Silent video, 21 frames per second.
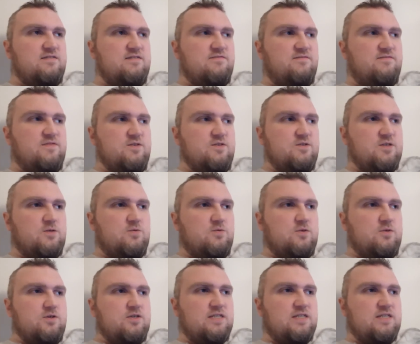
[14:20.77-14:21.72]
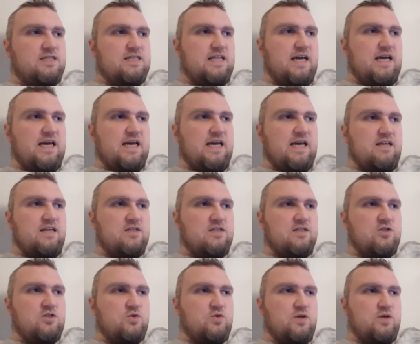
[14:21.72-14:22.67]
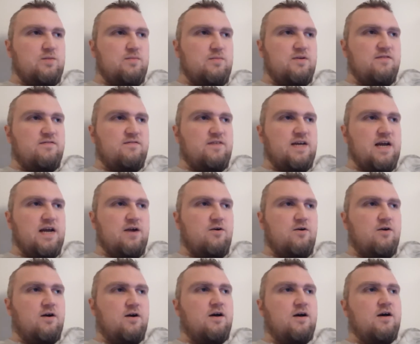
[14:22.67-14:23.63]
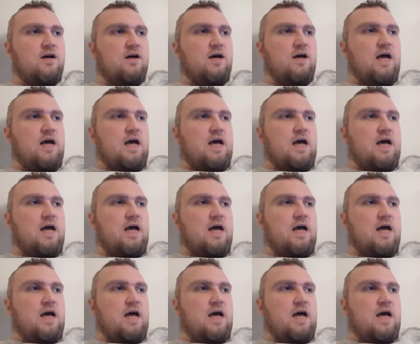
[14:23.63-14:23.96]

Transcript: it feels like we're delaying the treatment of Tara